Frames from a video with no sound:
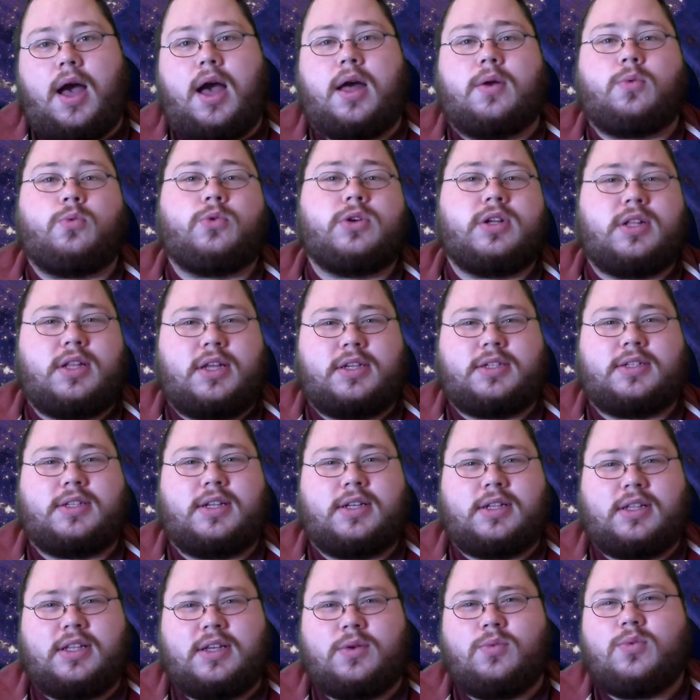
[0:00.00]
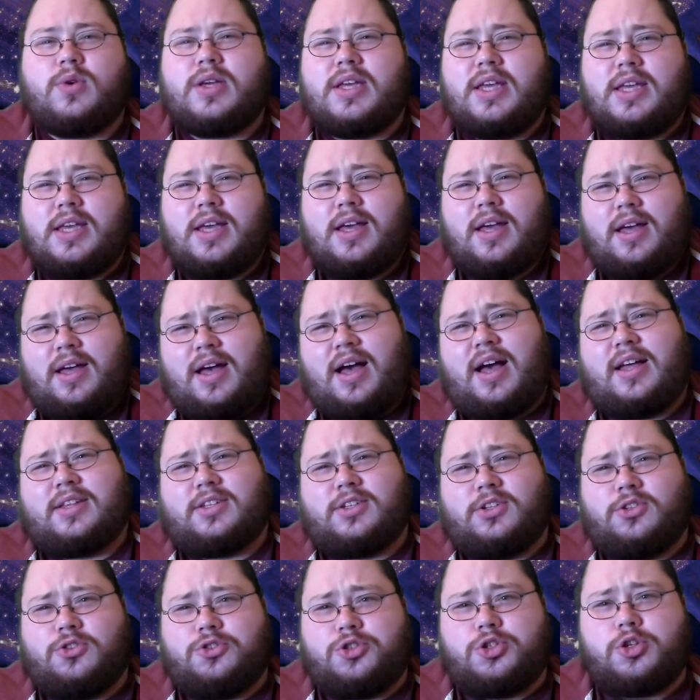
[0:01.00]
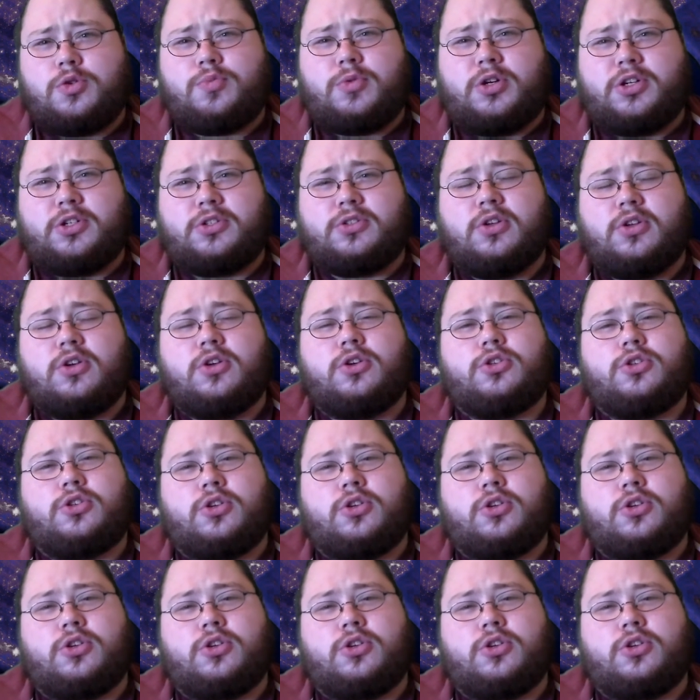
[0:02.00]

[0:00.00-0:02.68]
And realistically, we as consumers